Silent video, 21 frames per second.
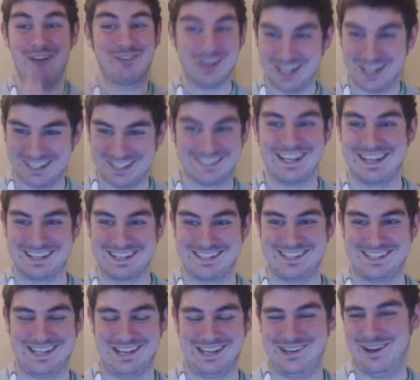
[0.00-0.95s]
I'm gonna take a
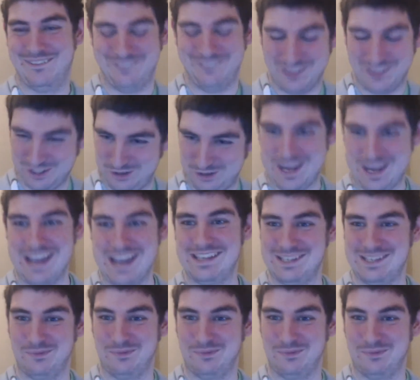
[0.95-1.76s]
turn off for the creative